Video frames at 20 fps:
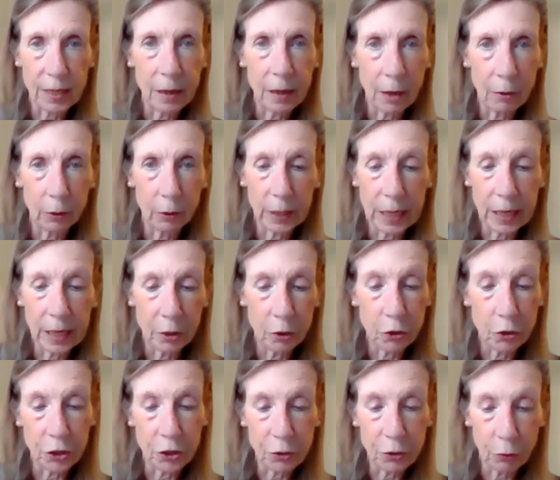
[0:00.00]
not only an
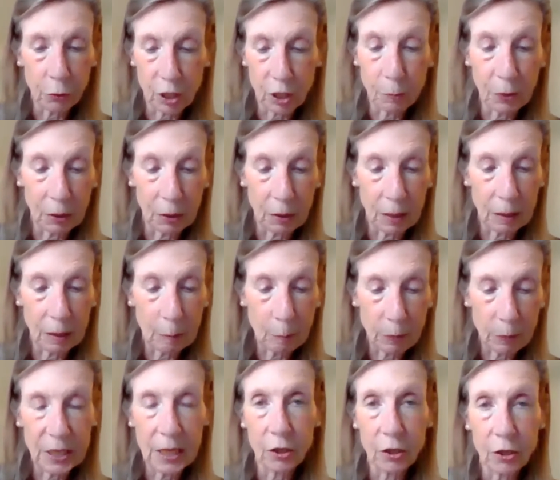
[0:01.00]
energy source, but
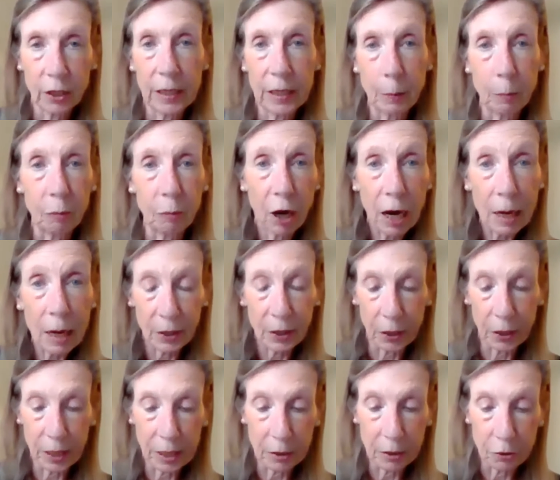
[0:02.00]
potentially the
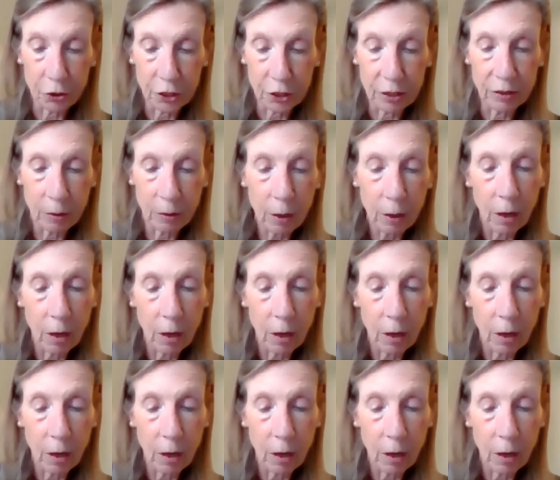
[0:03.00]
primary energy